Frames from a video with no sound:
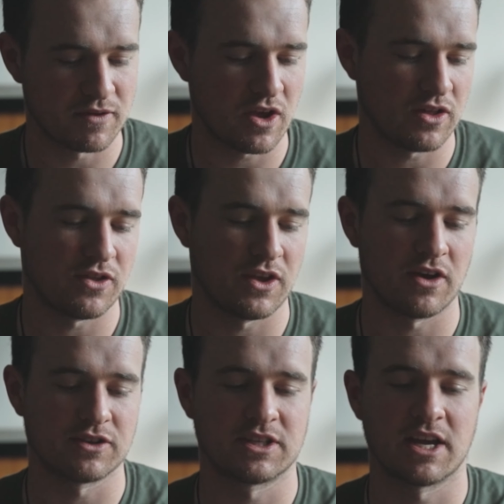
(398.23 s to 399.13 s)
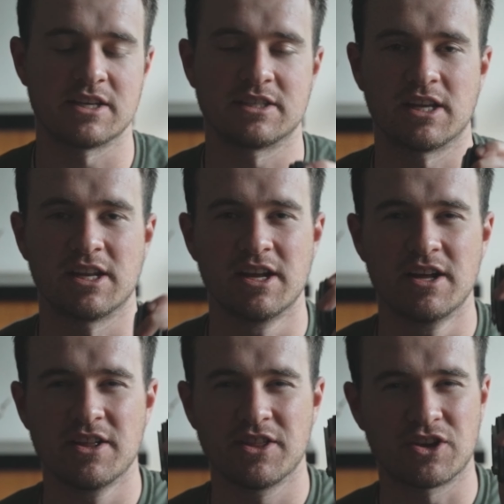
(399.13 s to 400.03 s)
The only thing I'll say is that
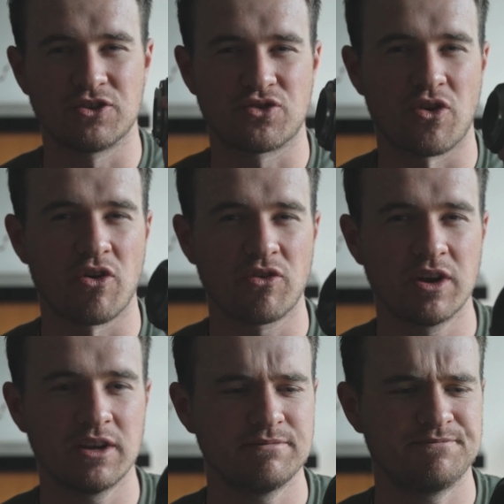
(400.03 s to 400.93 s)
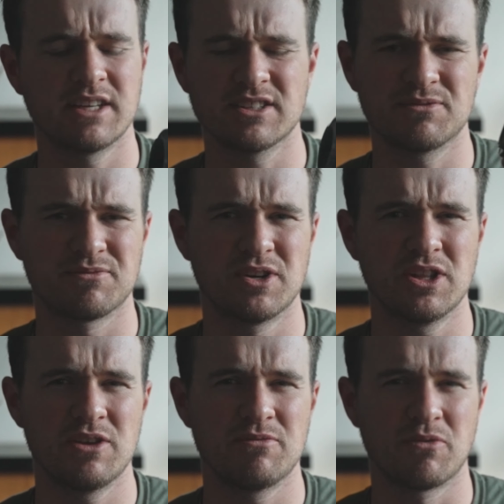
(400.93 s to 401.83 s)
the control ring doesn't
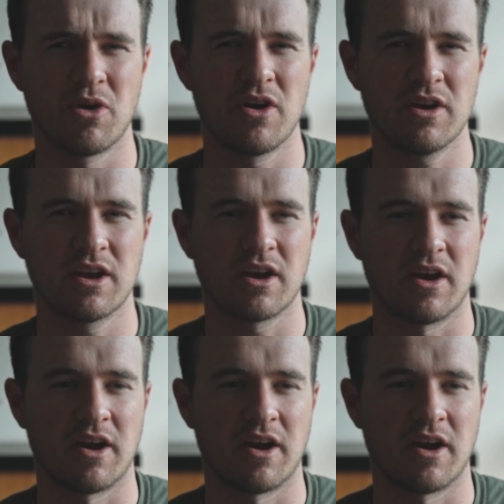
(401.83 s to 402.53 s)
really work.